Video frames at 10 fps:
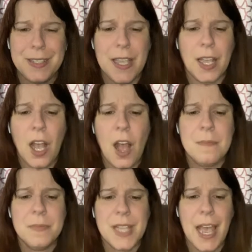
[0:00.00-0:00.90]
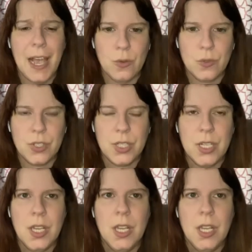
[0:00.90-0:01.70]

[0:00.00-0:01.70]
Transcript: It comes out